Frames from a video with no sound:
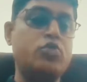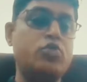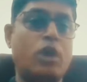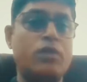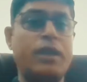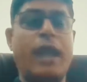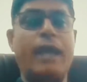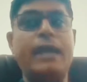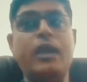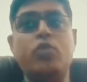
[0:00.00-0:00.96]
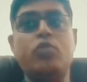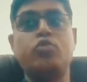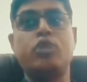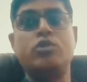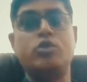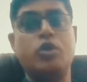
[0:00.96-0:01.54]
In 2019 to
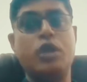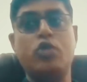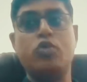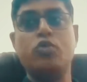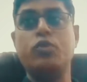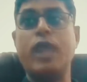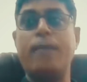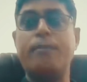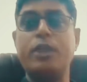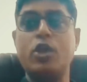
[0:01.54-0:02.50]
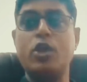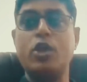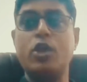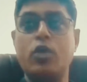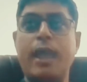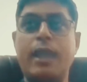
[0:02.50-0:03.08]
2022, we have been
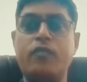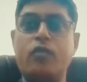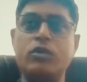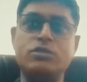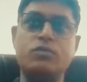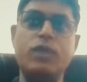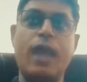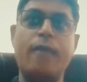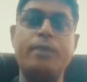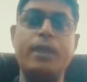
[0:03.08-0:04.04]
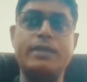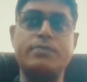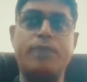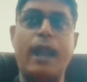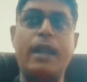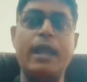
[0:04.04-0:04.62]
growing many folds. We have been
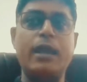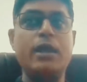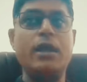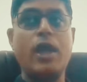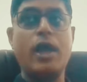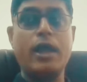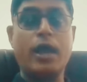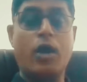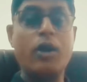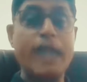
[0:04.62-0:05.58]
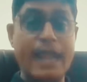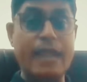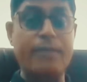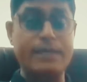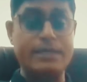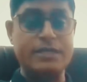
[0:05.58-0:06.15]
expanding on
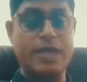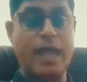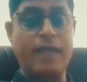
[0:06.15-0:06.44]
daily basis.